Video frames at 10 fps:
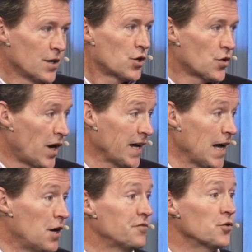crying
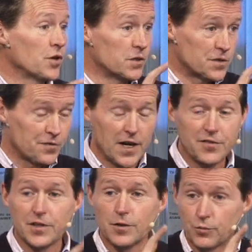out for God's
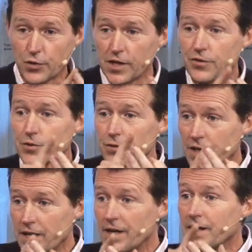favor, breakthrough,
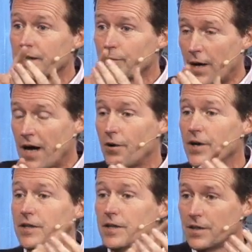healing, power,